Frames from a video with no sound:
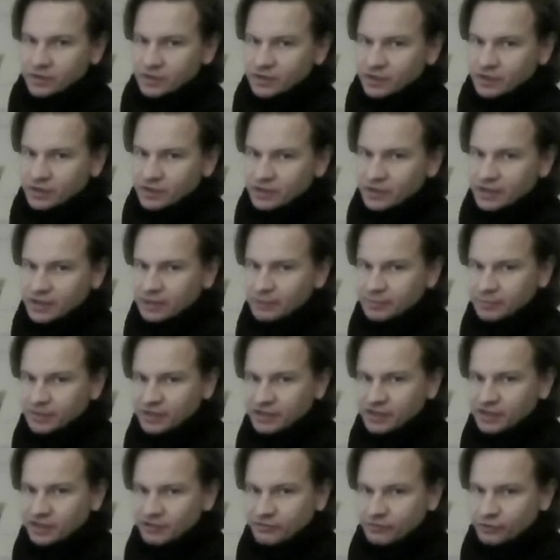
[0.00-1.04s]
and be
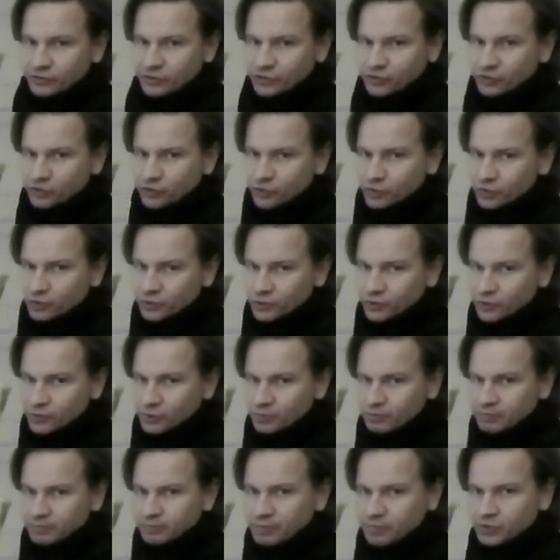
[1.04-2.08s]
careful not to
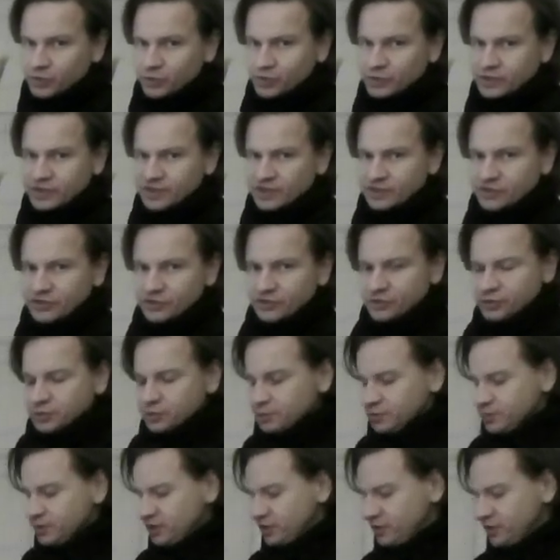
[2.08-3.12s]
pull it too
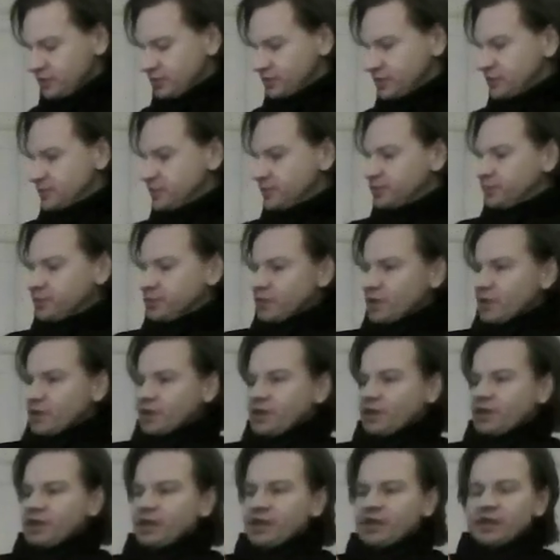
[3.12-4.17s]
much.
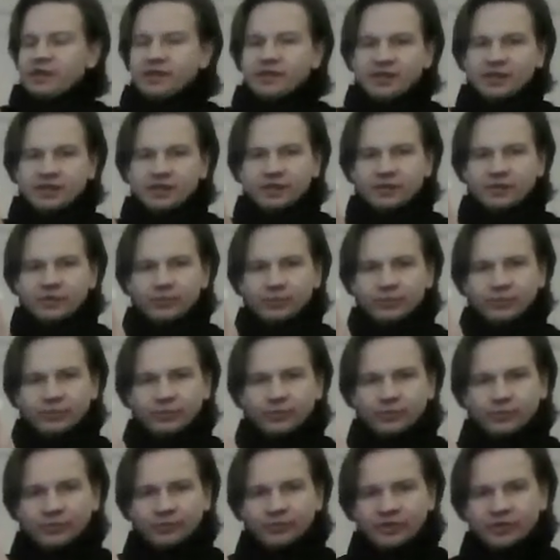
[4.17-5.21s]
And then
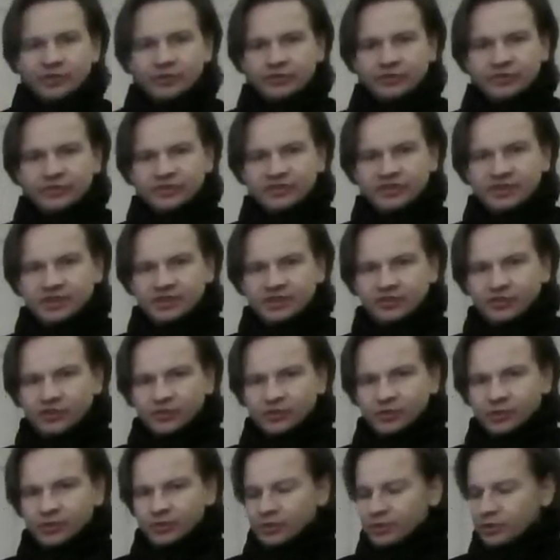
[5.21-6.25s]
we
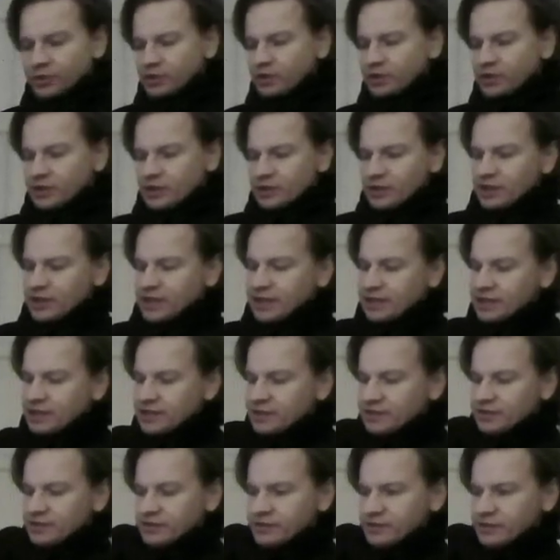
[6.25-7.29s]
continue
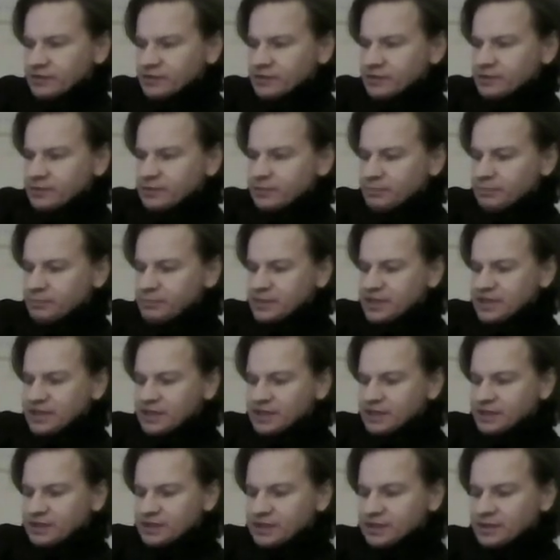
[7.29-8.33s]
and
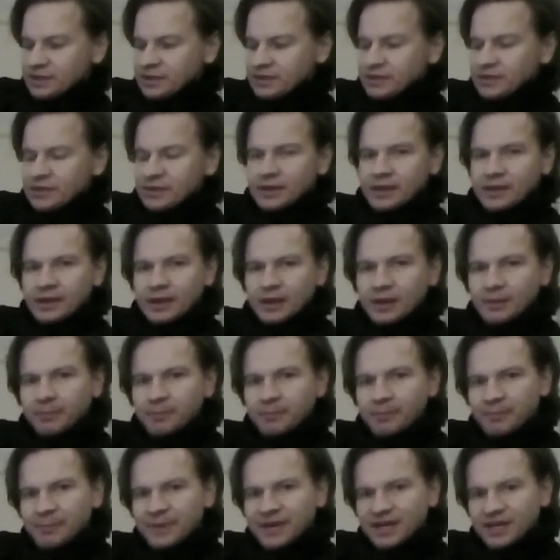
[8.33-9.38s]
make a
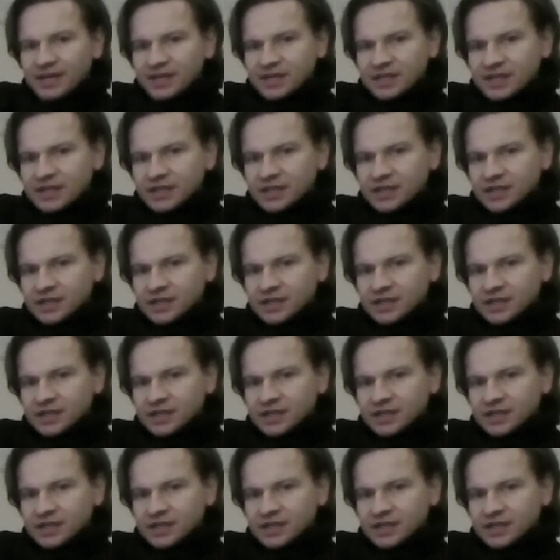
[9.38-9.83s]
back